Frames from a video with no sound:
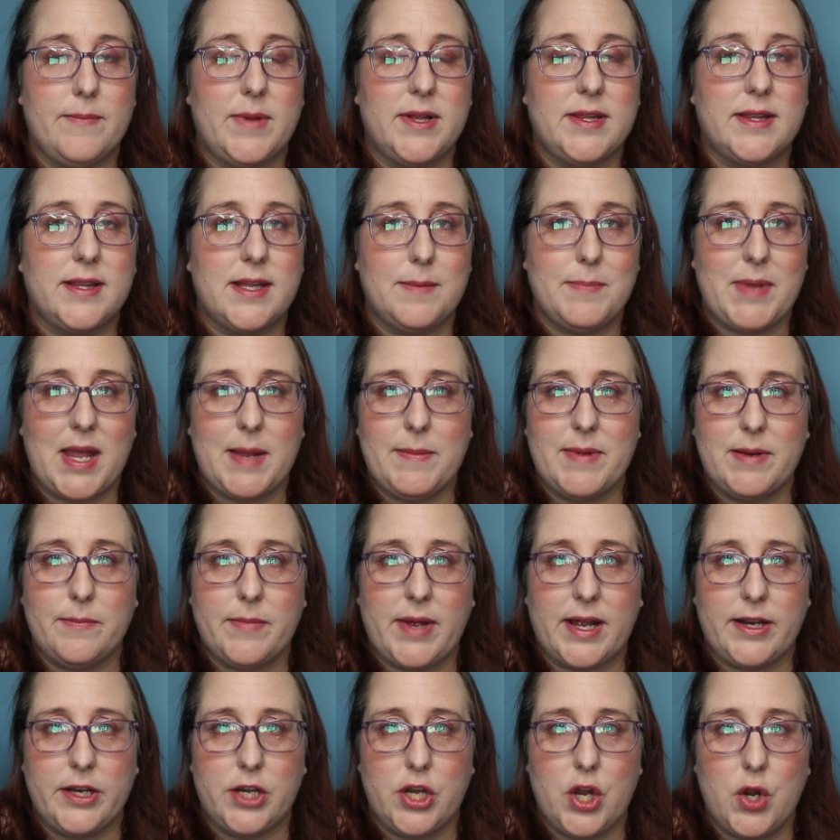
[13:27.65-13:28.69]
monthly payment
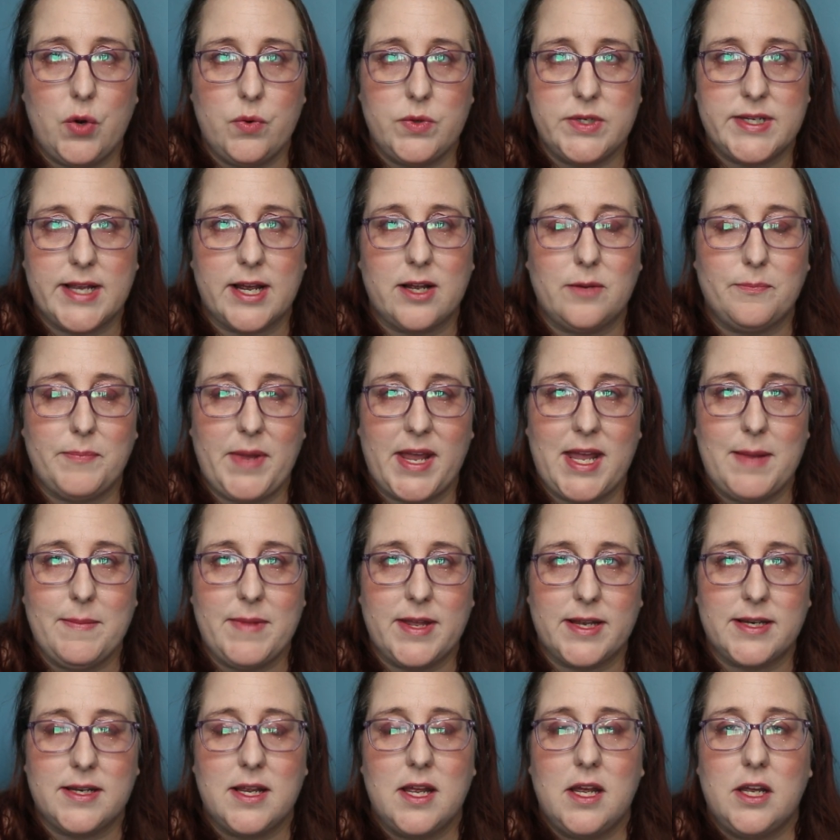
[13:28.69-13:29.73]
but have no down
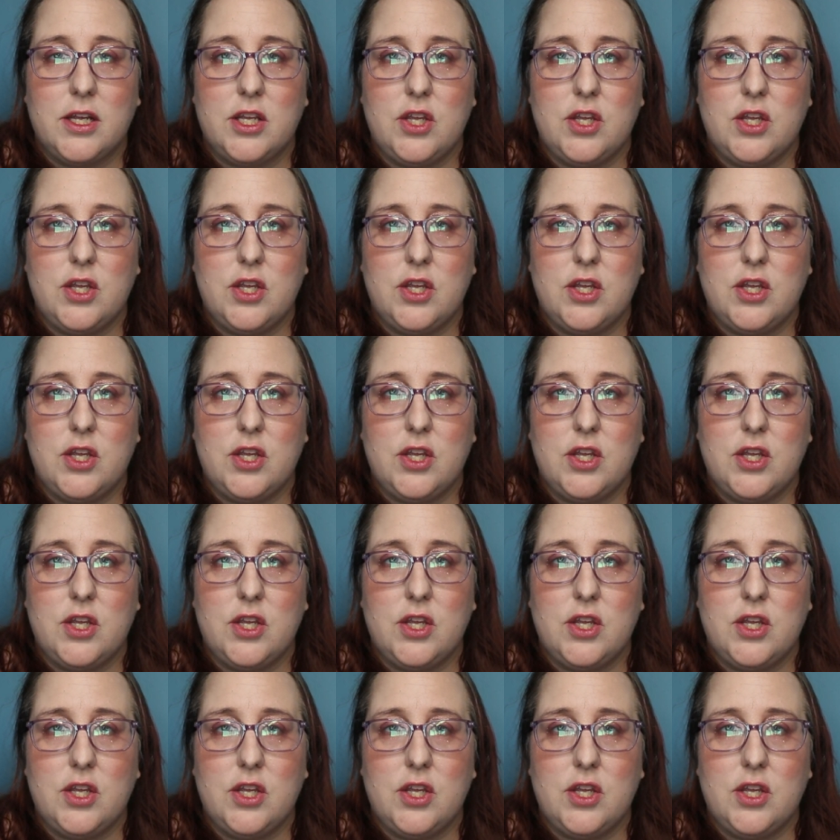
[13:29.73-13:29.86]
payment.